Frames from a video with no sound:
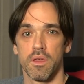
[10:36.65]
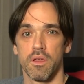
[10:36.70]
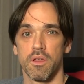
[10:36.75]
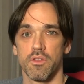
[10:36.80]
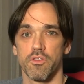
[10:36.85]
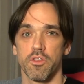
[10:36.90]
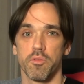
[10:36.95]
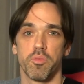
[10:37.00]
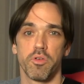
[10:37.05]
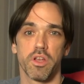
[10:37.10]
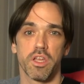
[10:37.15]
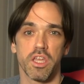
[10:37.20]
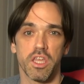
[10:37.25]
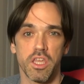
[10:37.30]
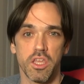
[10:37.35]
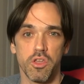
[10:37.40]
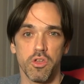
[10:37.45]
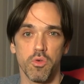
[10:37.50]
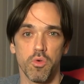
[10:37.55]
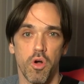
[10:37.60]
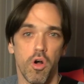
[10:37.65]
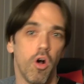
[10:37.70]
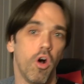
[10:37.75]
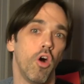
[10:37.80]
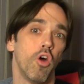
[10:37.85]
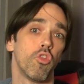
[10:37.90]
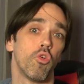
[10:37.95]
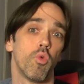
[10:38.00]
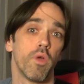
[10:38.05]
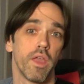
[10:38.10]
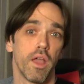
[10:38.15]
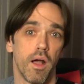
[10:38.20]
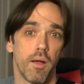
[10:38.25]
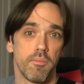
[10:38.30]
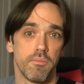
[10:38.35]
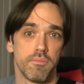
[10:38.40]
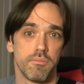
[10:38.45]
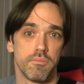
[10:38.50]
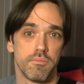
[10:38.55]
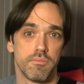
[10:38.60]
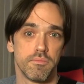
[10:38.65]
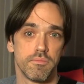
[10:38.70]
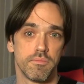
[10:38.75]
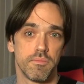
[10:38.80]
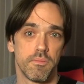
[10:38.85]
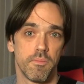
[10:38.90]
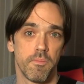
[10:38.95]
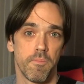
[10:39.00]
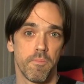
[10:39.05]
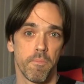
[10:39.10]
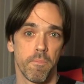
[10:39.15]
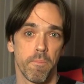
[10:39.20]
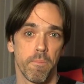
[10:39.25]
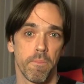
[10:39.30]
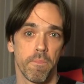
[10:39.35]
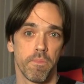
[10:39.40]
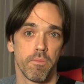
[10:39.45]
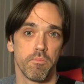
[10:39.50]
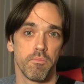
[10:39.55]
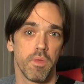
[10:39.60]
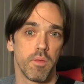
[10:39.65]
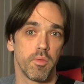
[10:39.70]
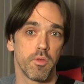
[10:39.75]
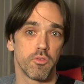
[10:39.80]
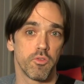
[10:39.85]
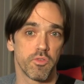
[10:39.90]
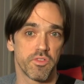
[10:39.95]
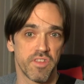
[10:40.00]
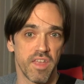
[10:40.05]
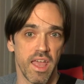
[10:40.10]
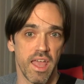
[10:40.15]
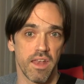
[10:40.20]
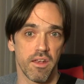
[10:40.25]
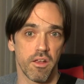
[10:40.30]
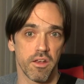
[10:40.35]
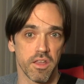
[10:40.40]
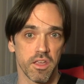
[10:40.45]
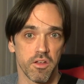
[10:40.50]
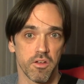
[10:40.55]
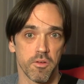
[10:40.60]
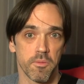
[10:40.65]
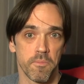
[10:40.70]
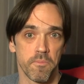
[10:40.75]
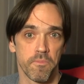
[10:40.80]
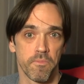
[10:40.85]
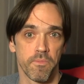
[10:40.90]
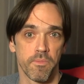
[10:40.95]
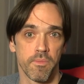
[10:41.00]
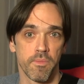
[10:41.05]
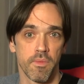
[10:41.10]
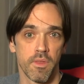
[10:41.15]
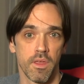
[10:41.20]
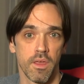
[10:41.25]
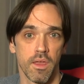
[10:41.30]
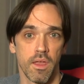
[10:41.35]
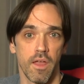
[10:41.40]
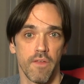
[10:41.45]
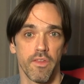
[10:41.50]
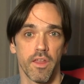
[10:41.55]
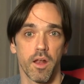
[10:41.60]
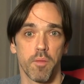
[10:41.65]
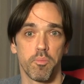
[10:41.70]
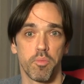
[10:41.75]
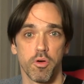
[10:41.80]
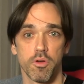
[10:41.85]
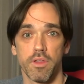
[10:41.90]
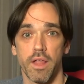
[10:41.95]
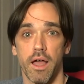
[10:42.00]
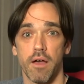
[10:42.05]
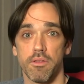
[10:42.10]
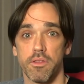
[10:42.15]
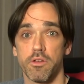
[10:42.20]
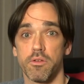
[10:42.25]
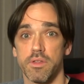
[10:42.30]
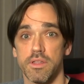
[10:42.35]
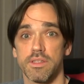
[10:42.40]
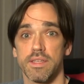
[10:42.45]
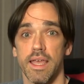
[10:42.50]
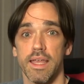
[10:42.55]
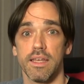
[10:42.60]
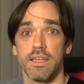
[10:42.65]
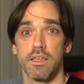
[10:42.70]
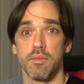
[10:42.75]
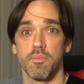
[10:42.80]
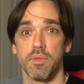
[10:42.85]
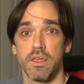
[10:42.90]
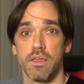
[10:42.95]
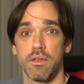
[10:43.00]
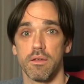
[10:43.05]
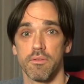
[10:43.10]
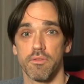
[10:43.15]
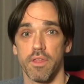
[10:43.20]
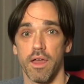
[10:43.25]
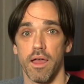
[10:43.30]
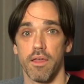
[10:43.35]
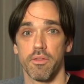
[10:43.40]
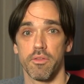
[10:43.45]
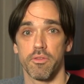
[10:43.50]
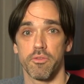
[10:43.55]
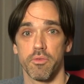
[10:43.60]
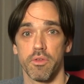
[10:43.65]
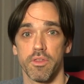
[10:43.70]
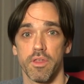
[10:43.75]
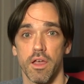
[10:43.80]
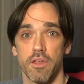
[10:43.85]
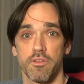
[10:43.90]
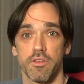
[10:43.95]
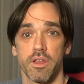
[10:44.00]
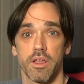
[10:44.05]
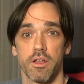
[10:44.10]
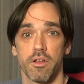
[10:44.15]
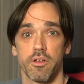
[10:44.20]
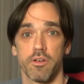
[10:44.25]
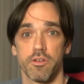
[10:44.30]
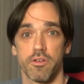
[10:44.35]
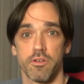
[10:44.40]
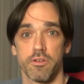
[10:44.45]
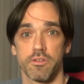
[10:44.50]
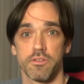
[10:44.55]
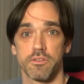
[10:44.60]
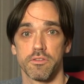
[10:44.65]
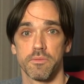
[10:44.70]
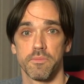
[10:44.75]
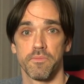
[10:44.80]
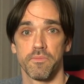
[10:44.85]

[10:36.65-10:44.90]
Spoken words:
So you put a Q all the way up, maybe to a 10 on here, and then I'll pull out literally 10 dB of that 3,800 hertz.